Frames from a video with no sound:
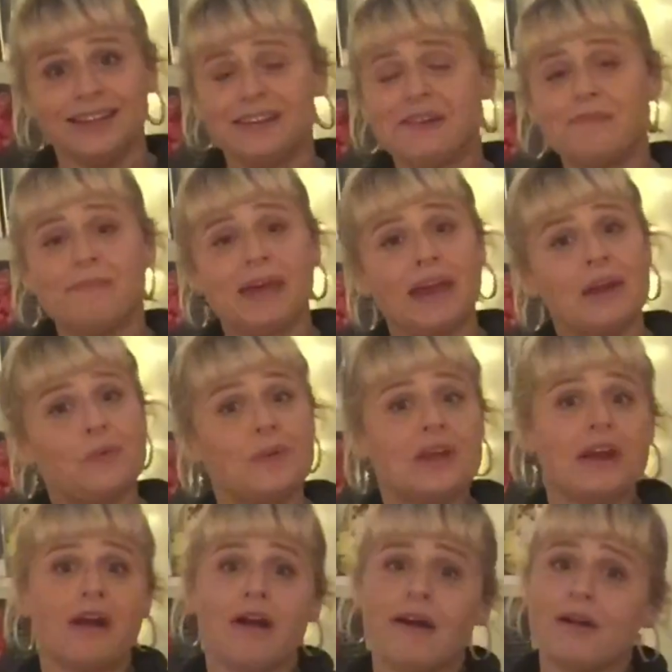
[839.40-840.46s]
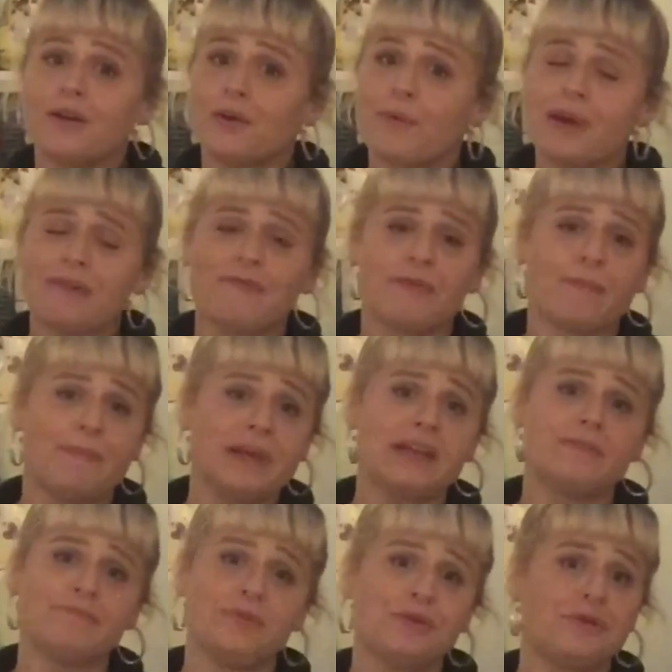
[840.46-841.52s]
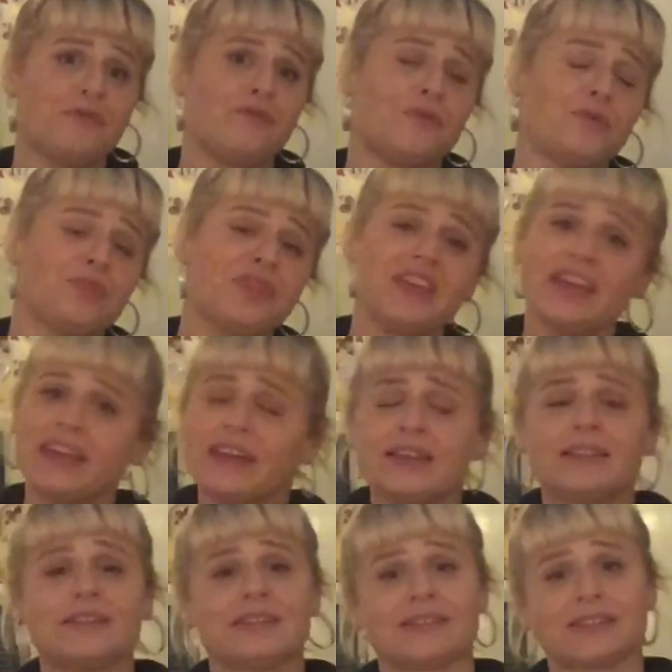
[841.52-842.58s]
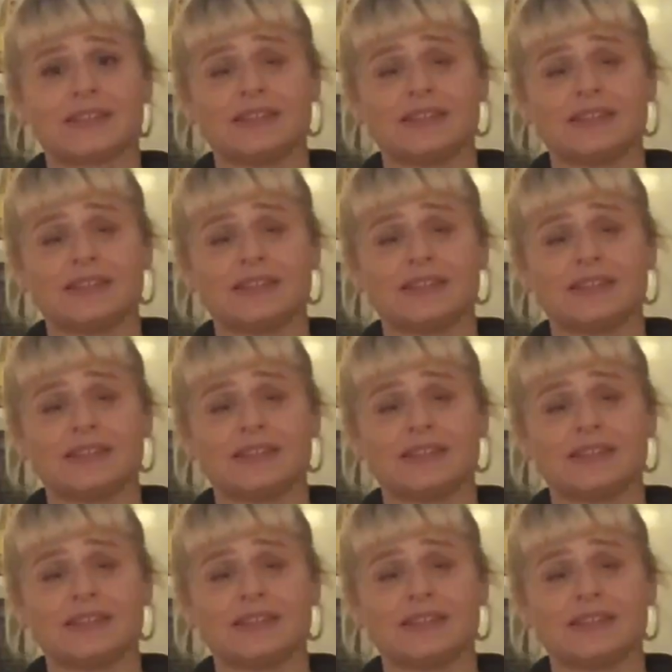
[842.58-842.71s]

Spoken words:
Man, and we are on our way for big and beautiful things.